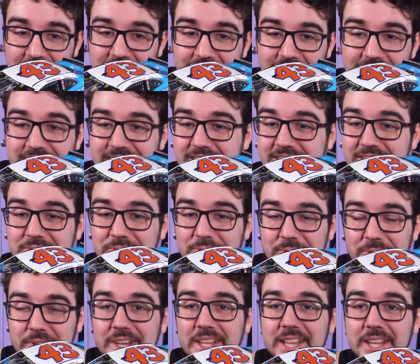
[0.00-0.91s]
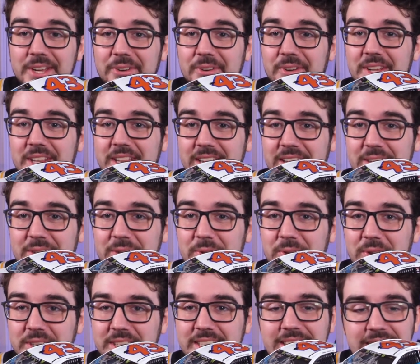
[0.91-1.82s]
This is really, really
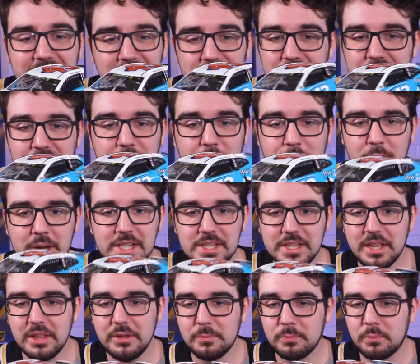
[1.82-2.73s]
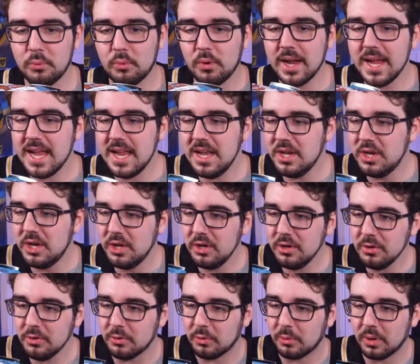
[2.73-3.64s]
cool. These things are just fresh. They look brand
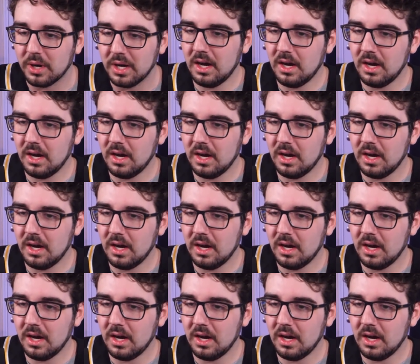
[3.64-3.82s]
new.